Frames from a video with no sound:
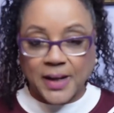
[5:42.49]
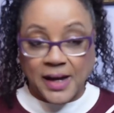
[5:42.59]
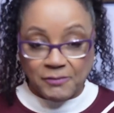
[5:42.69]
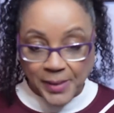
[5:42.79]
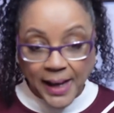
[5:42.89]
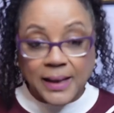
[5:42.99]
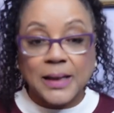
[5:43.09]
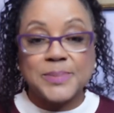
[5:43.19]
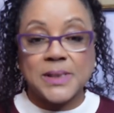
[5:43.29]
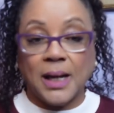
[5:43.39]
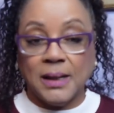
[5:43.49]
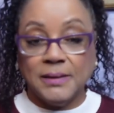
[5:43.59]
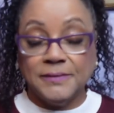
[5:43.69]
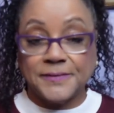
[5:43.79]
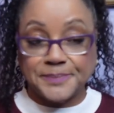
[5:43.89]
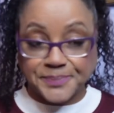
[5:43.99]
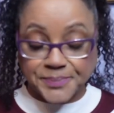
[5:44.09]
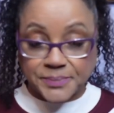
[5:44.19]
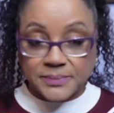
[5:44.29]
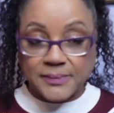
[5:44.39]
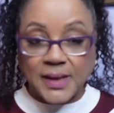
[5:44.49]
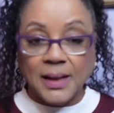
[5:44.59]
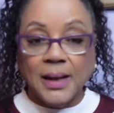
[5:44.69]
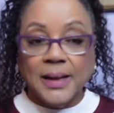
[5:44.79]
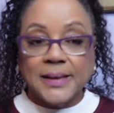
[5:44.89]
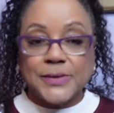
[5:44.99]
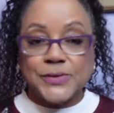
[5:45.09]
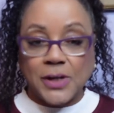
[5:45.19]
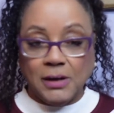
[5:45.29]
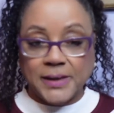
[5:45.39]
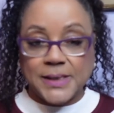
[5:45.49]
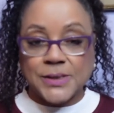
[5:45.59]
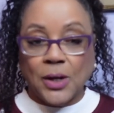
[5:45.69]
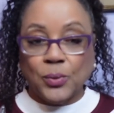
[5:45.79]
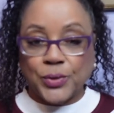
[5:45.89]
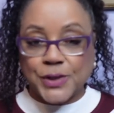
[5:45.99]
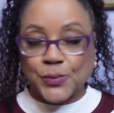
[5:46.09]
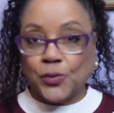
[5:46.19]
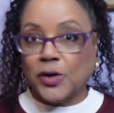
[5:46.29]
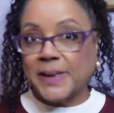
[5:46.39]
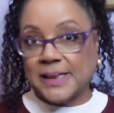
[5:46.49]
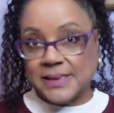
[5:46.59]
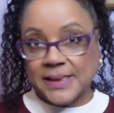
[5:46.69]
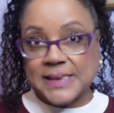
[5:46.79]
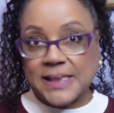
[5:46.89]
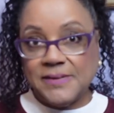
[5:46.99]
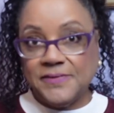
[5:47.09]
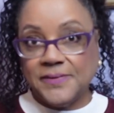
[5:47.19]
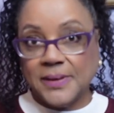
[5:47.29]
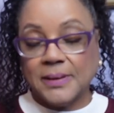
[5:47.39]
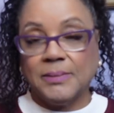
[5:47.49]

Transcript: I have backups of Zara's Rich, Warm, and Addictive